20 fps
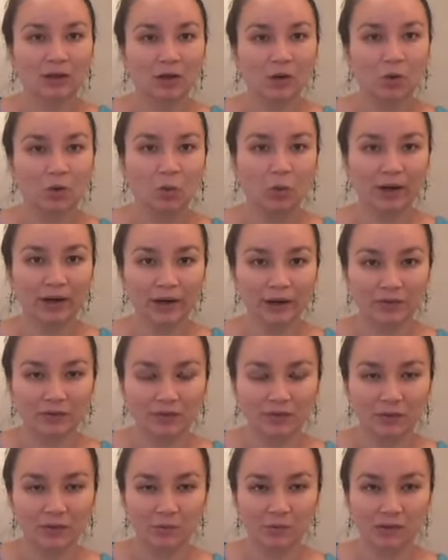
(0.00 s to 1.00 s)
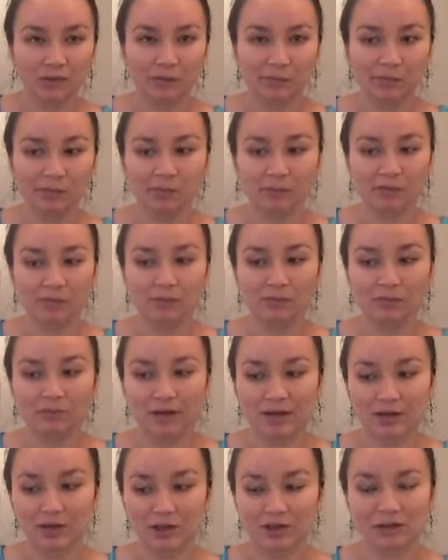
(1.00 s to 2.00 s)
quite a few people
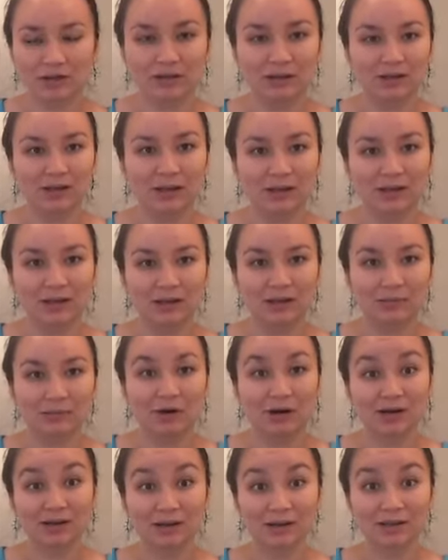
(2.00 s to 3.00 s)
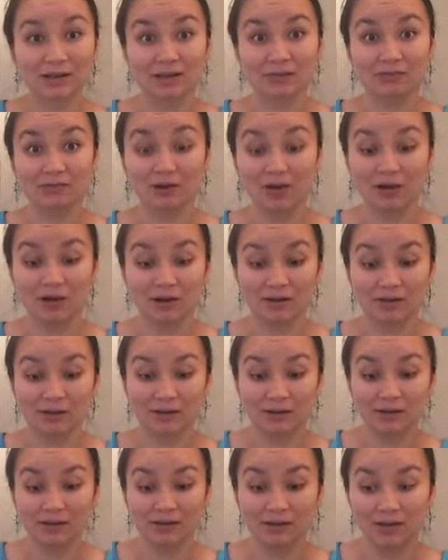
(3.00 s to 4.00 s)
mention in pregnancy
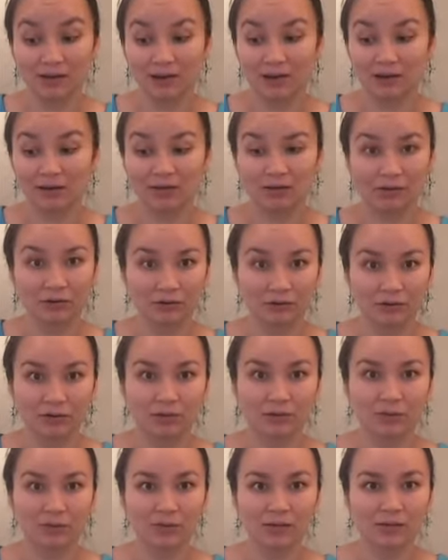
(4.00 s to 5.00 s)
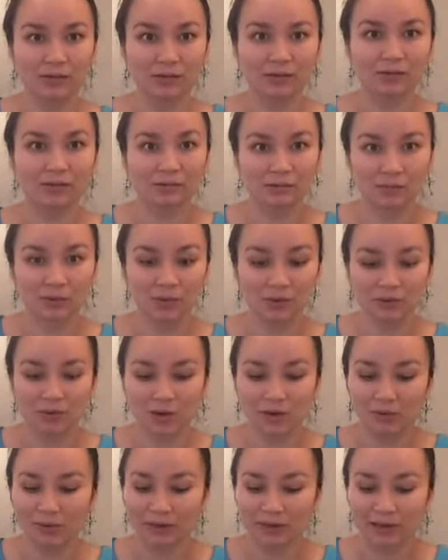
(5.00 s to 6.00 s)
vlogs that their nose was
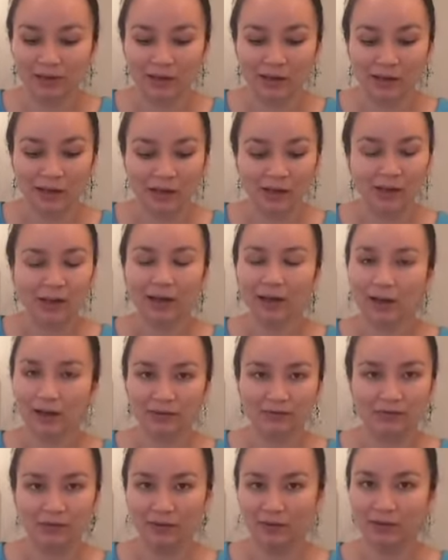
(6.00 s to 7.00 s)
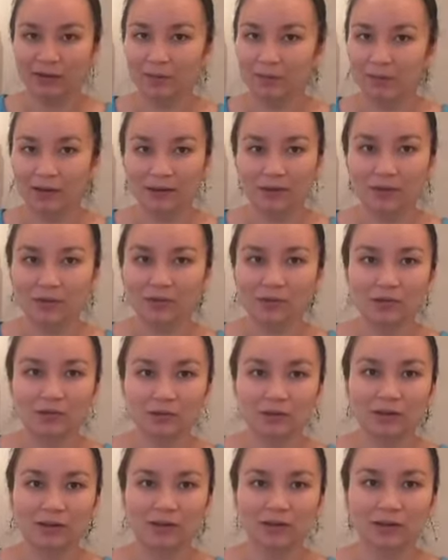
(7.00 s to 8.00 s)
growing, And I feel like my nose
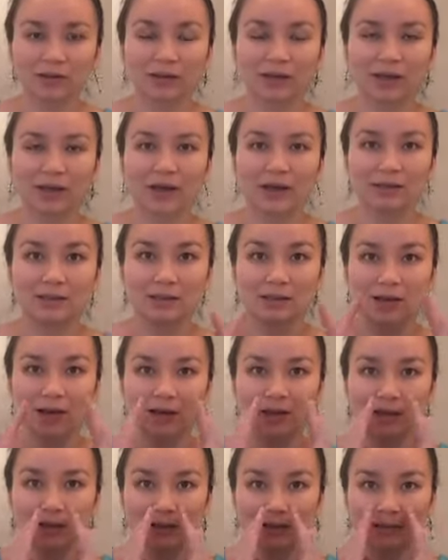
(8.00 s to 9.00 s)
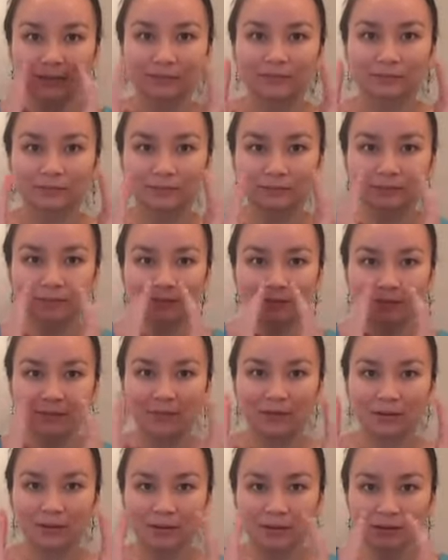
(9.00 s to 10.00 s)
certainly has gotten
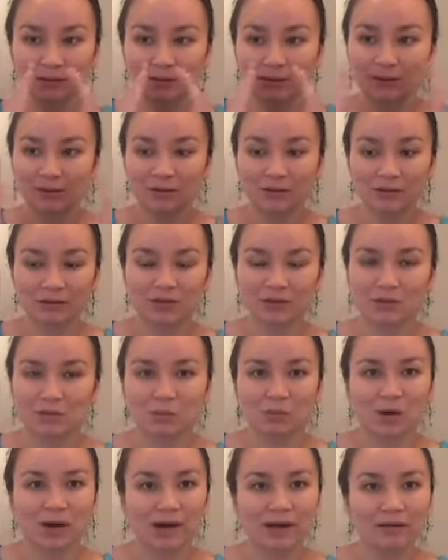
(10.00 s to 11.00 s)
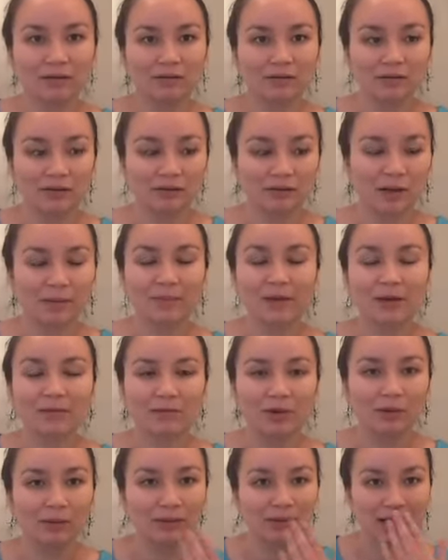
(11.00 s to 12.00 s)
just wider than it. I mean,
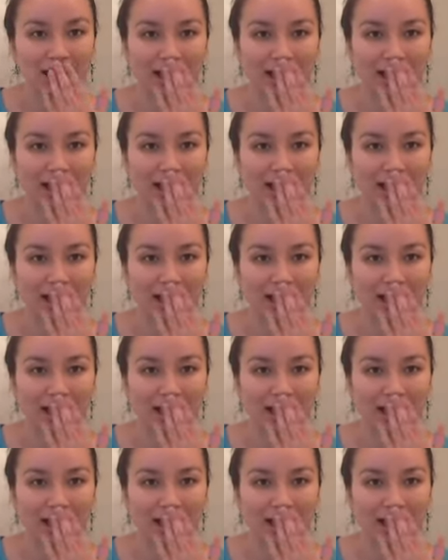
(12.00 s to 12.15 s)
I've always